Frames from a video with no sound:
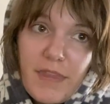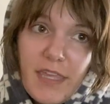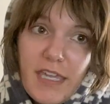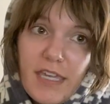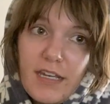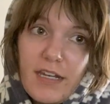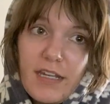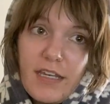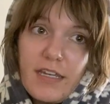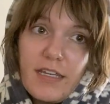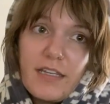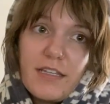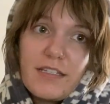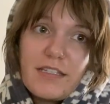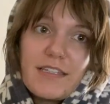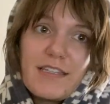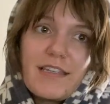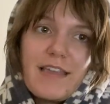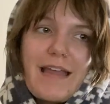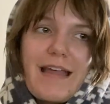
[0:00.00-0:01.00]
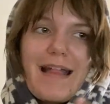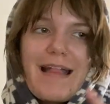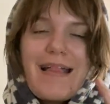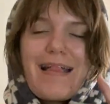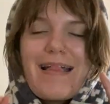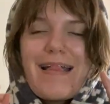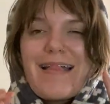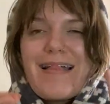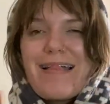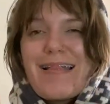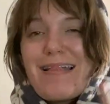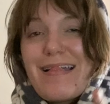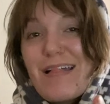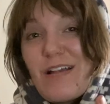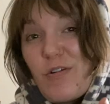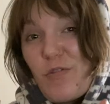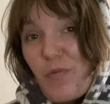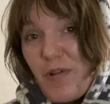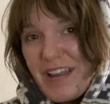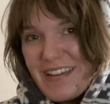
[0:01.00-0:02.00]
It is
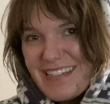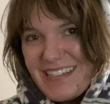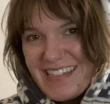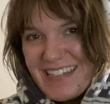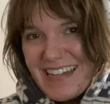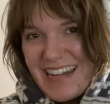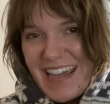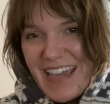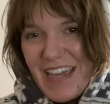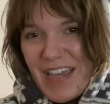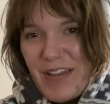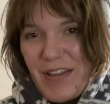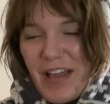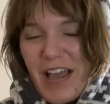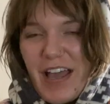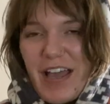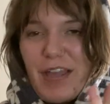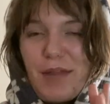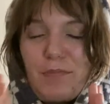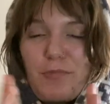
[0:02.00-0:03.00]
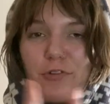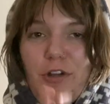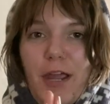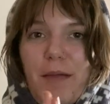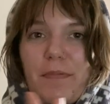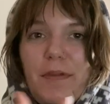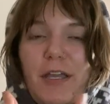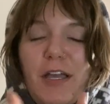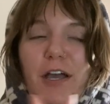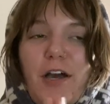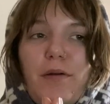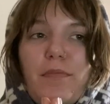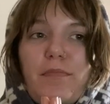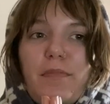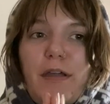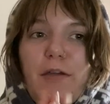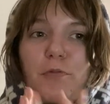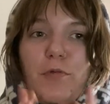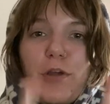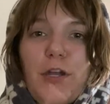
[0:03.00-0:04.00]
Wednesday. I am wrapping up
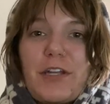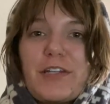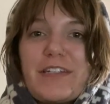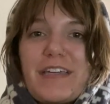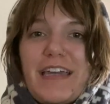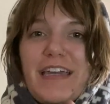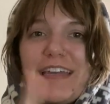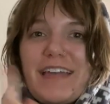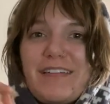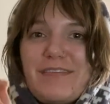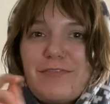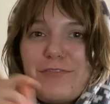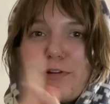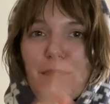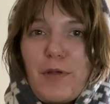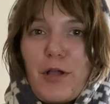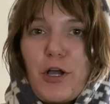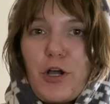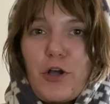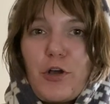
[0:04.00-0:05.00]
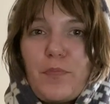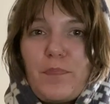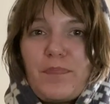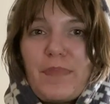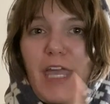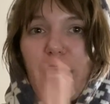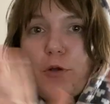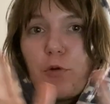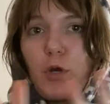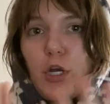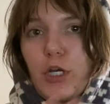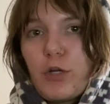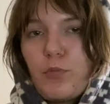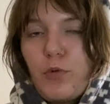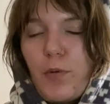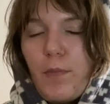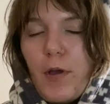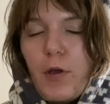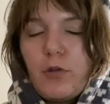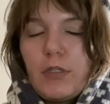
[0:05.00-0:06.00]
my work day from home. I work
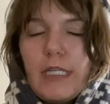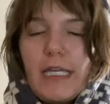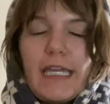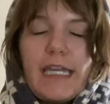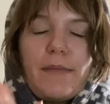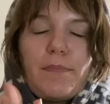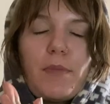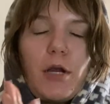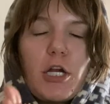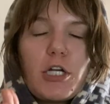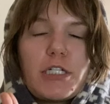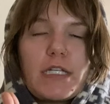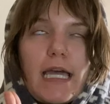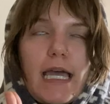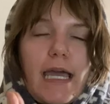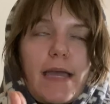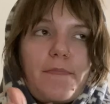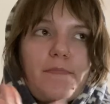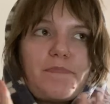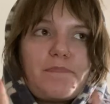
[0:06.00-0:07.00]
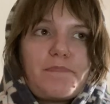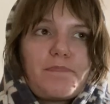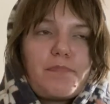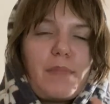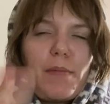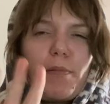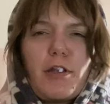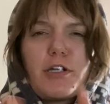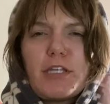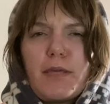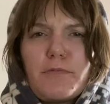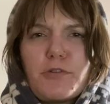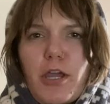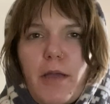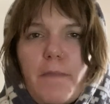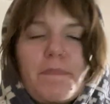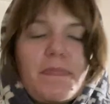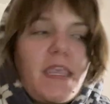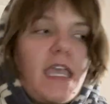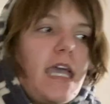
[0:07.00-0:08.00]
remotely, part-time, my part-time job.